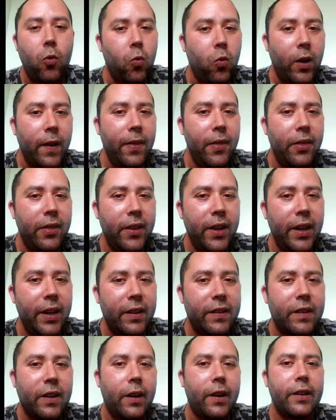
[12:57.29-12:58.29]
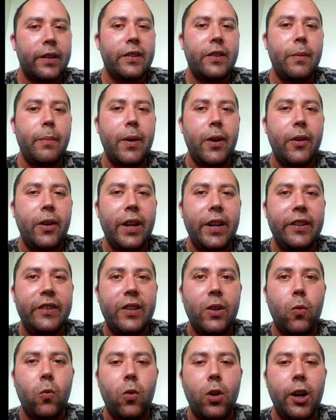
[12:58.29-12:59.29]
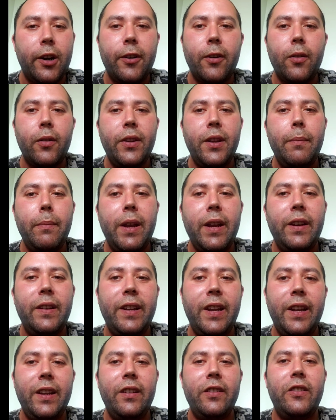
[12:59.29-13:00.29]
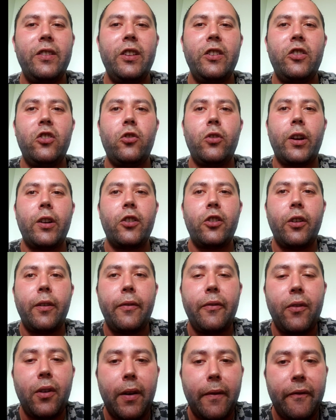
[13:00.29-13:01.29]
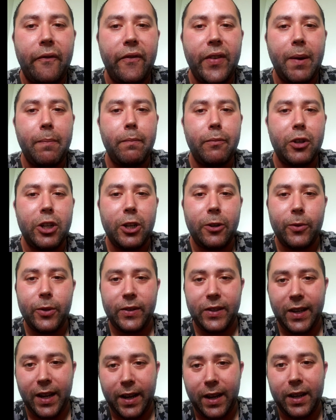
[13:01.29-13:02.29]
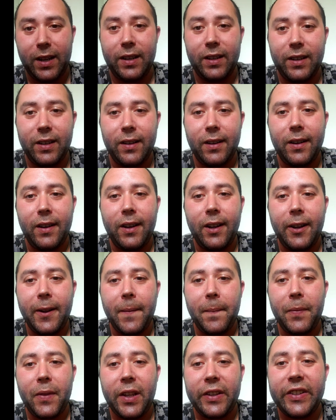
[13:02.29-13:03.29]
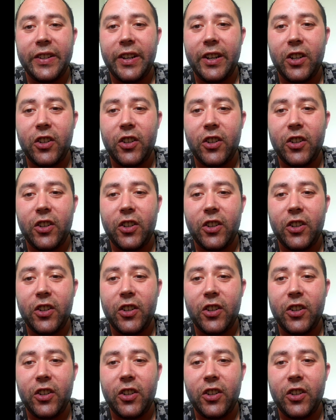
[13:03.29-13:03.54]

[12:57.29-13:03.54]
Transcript: one thing it talks about is that water only maintains this structure for a femtosecond. That's an